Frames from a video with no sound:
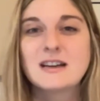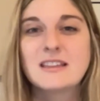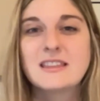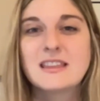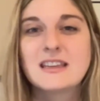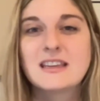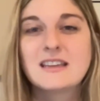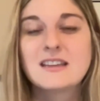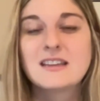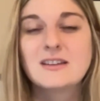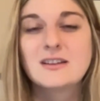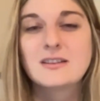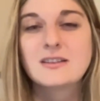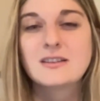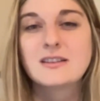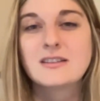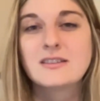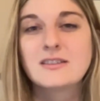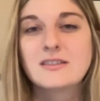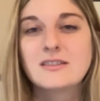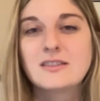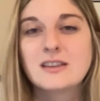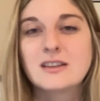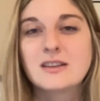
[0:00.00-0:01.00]
I think you know
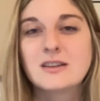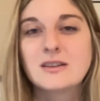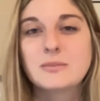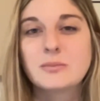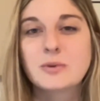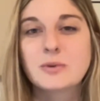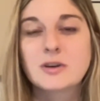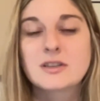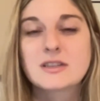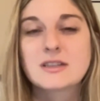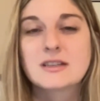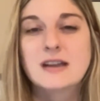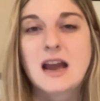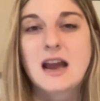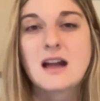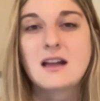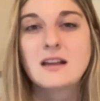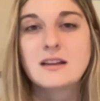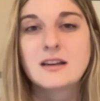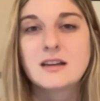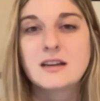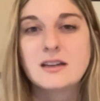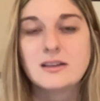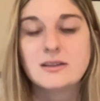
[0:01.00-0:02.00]
the the
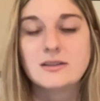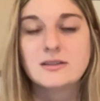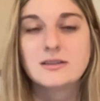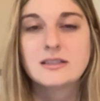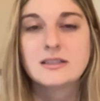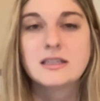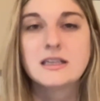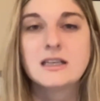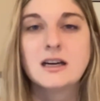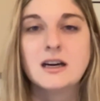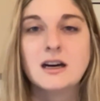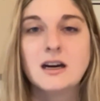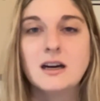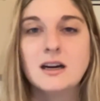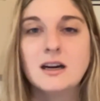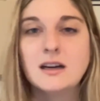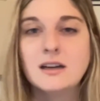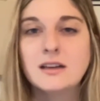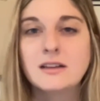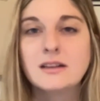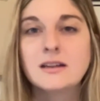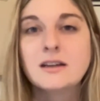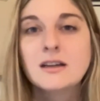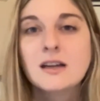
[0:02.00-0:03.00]
personality you see
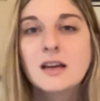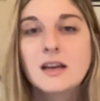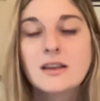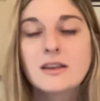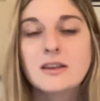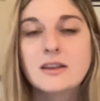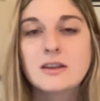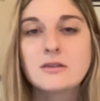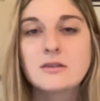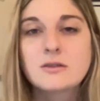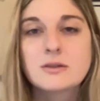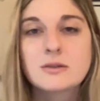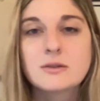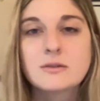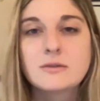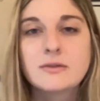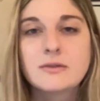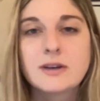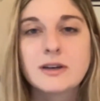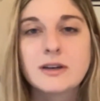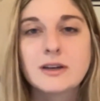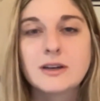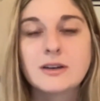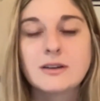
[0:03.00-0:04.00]
on the YouTube
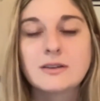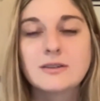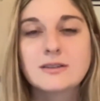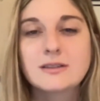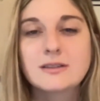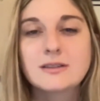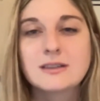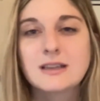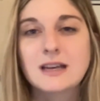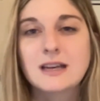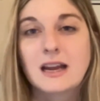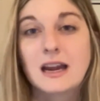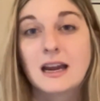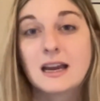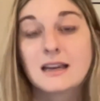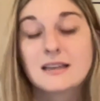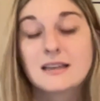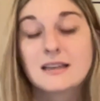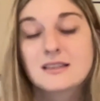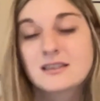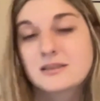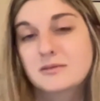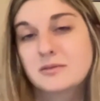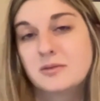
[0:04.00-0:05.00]
videos, and I
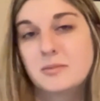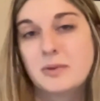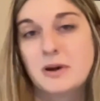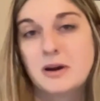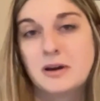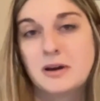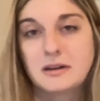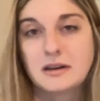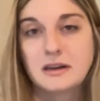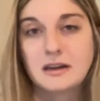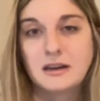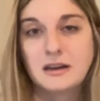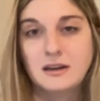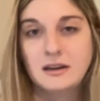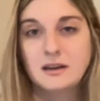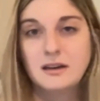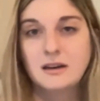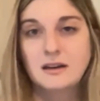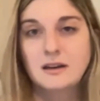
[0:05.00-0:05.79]
asked him about it.